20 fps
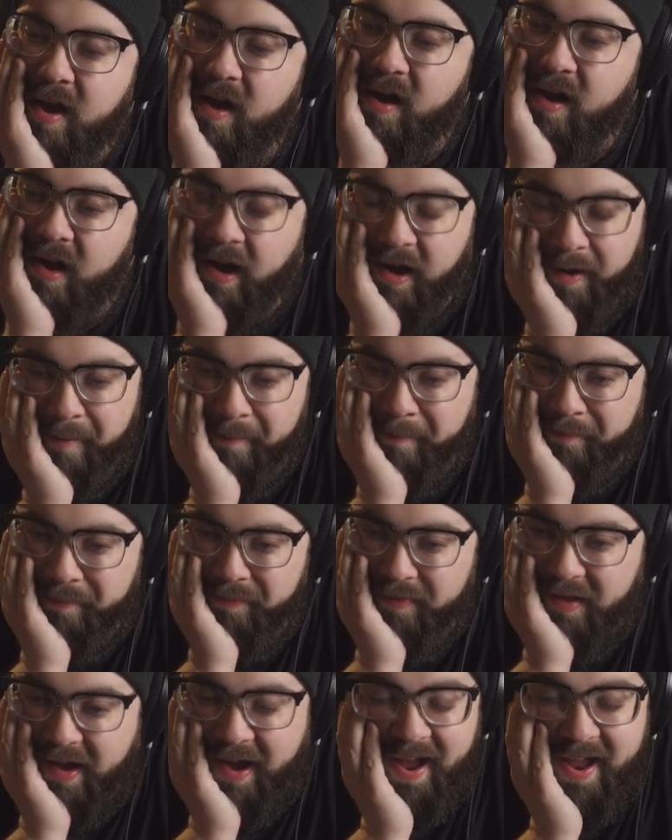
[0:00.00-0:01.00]

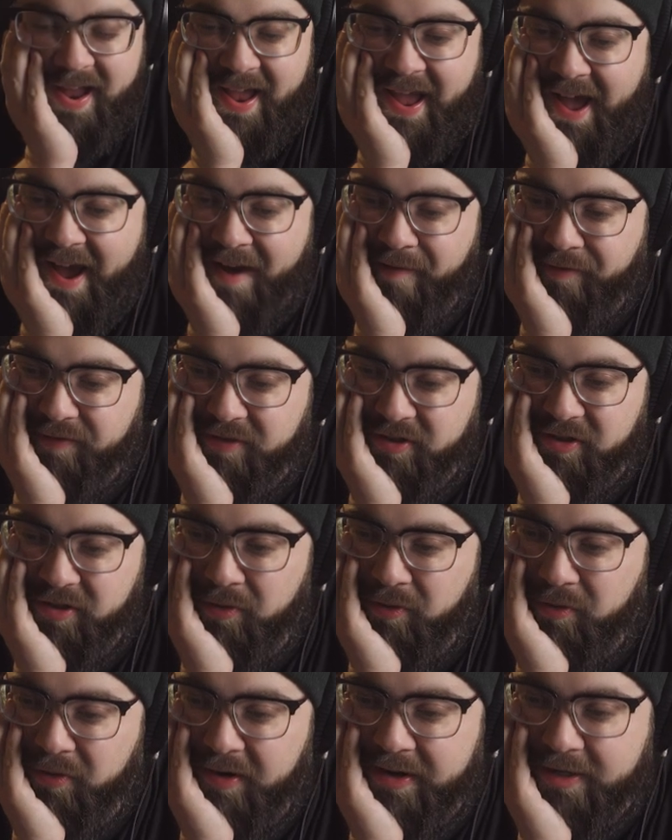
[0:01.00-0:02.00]
I have
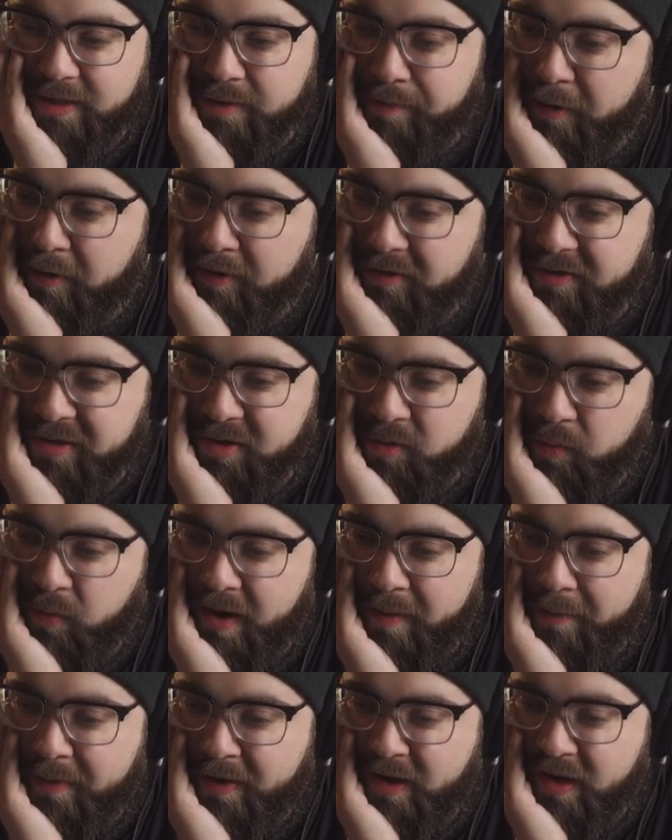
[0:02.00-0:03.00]
to expose this
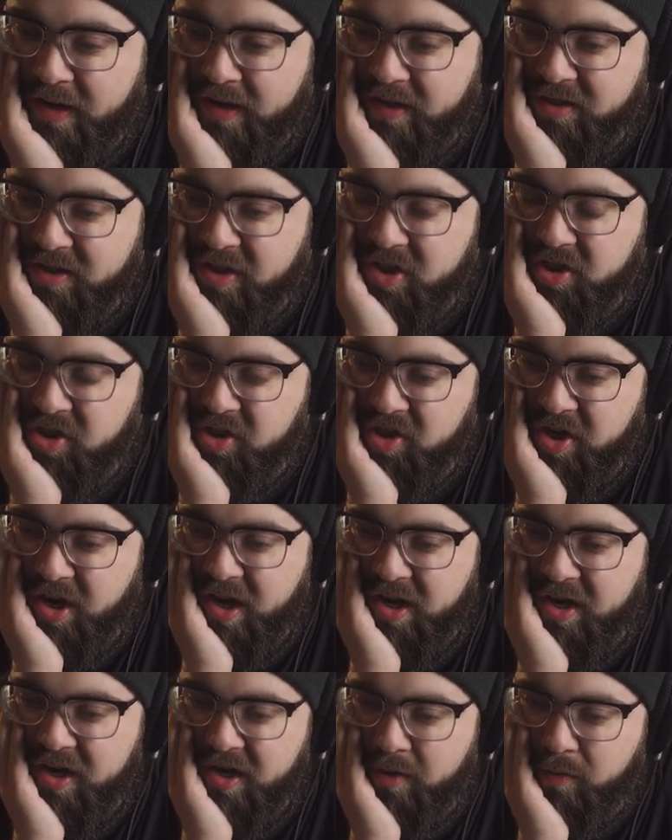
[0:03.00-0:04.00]
way because the
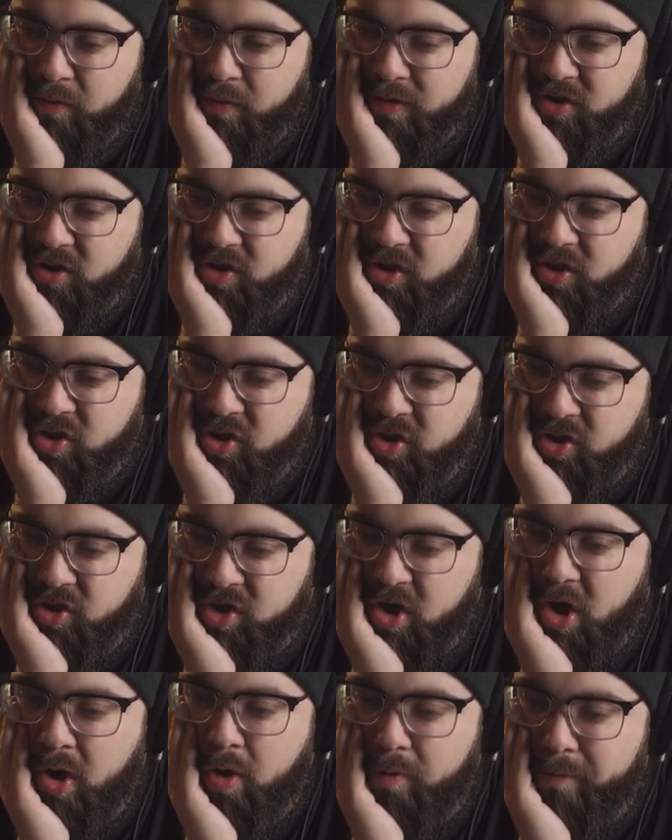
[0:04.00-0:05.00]
sun was just
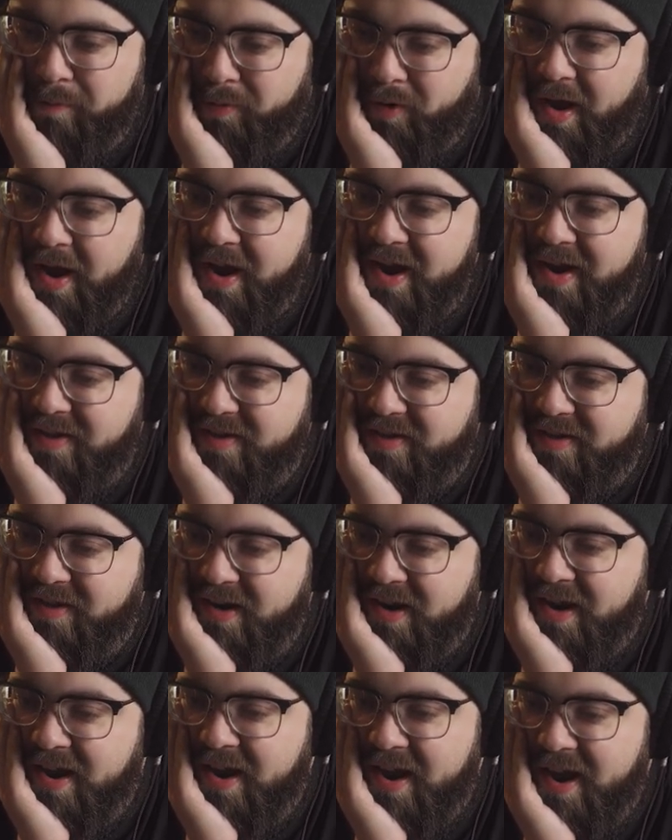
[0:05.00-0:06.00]
so bright,
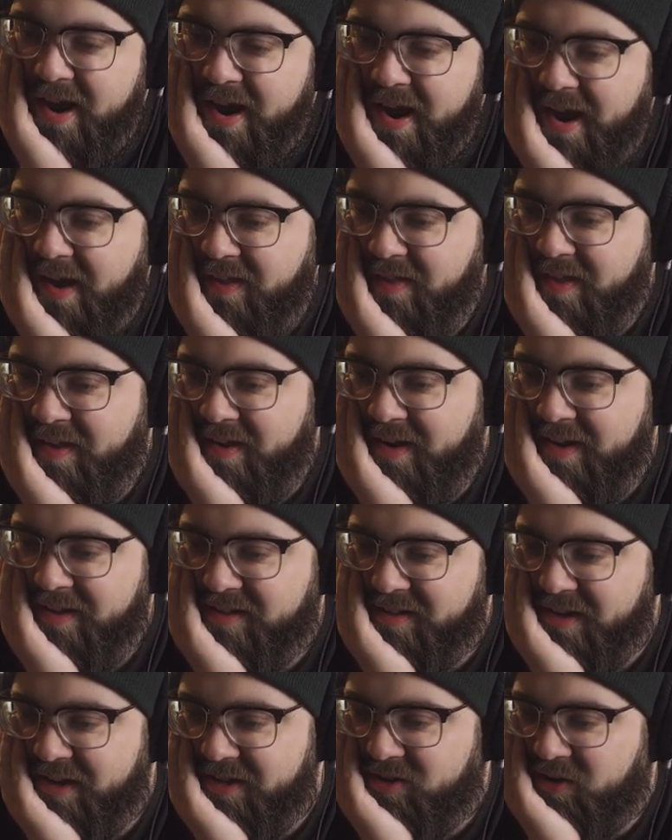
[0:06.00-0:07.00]
and then
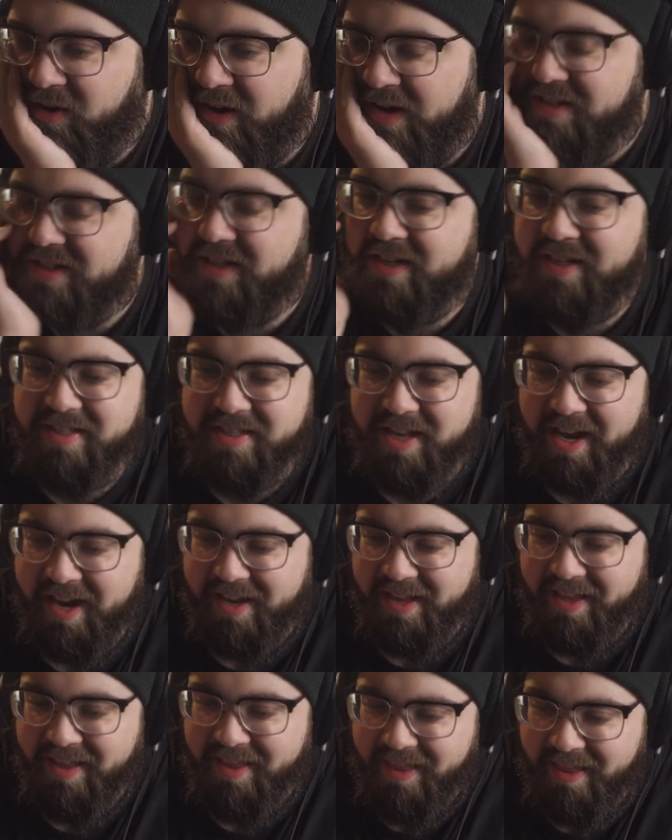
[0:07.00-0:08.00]
it's crazy because
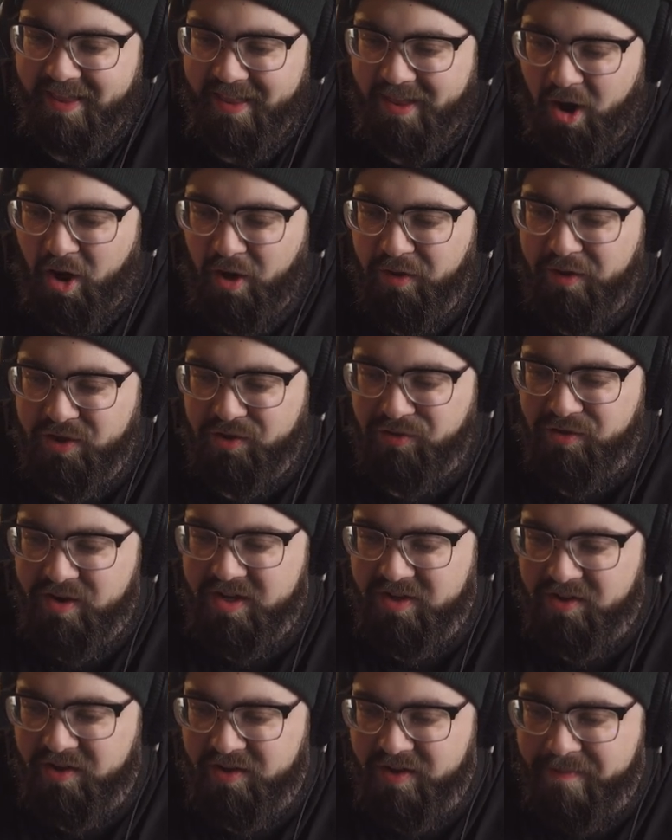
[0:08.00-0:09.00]
like all the
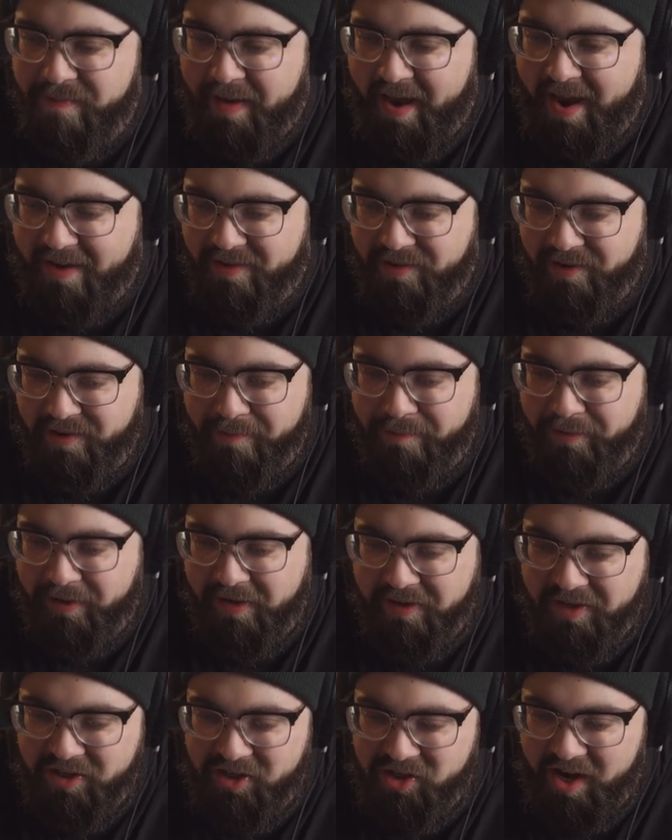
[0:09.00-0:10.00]
trees are in the back and they're
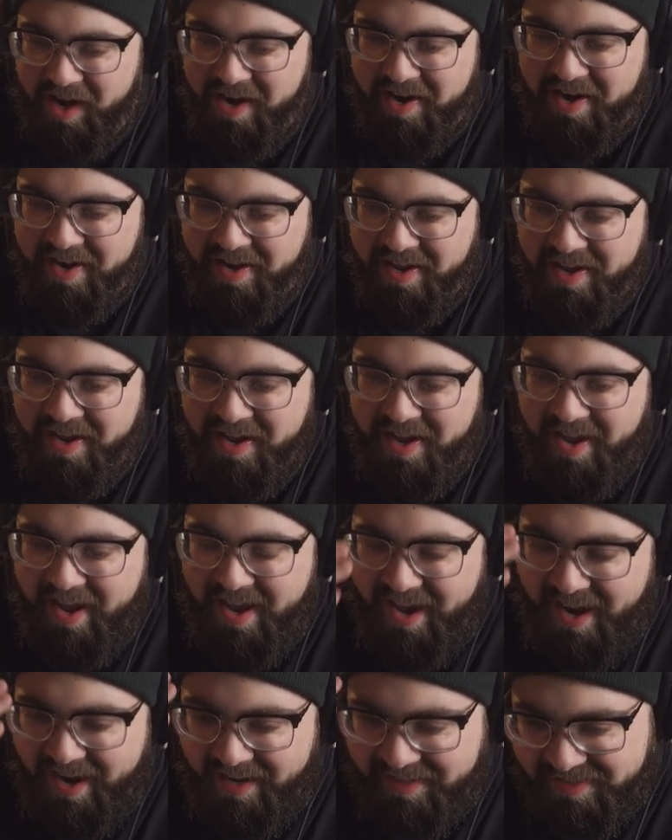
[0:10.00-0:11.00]
completely shaded.
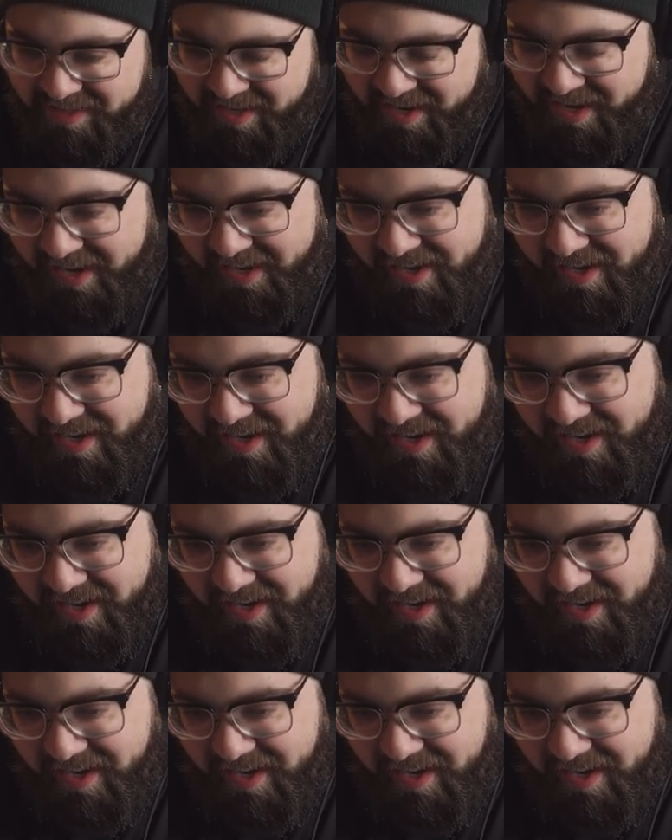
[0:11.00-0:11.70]
It's like,